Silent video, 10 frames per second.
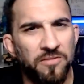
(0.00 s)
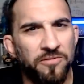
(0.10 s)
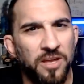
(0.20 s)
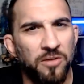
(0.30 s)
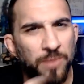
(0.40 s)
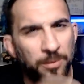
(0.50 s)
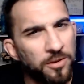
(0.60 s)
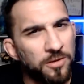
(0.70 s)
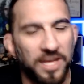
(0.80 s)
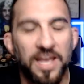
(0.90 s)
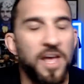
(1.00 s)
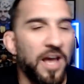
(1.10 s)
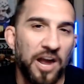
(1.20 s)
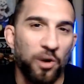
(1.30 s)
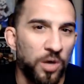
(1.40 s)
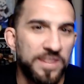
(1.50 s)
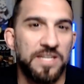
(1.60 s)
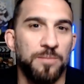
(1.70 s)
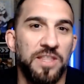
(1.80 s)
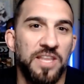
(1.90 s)
Like, you remember that? Like, I don't want
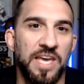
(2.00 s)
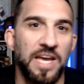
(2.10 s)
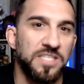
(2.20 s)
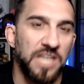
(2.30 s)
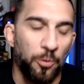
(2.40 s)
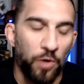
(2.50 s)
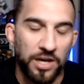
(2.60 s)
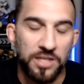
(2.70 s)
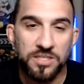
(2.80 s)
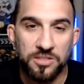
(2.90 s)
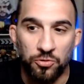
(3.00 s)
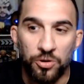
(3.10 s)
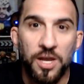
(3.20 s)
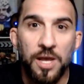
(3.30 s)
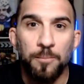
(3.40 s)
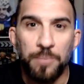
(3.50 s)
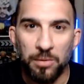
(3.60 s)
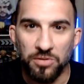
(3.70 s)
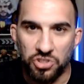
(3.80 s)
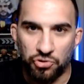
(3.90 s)
that to be the case. I want us to be
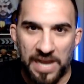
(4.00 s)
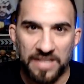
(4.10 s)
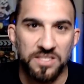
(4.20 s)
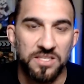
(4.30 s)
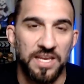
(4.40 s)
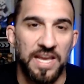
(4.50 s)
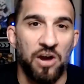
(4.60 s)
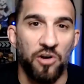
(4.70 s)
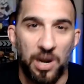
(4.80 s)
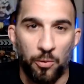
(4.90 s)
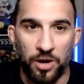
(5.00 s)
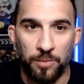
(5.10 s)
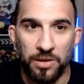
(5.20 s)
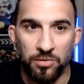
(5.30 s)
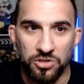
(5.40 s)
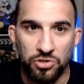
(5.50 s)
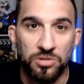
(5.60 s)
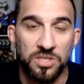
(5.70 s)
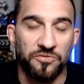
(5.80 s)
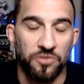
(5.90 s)
able to drag this thing out. I want to be able to do
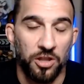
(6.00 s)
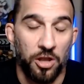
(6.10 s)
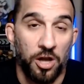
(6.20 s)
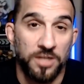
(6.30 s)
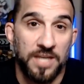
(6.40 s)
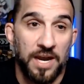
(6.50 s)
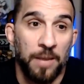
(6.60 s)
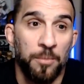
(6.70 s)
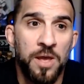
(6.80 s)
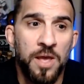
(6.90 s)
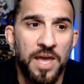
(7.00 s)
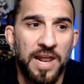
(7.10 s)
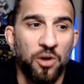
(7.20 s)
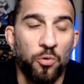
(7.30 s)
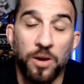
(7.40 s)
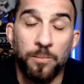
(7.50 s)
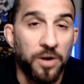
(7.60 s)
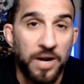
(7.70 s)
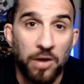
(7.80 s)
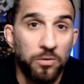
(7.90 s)
this for a long time, and I don't want to
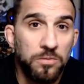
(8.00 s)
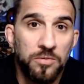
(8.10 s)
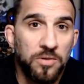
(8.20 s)
burn out.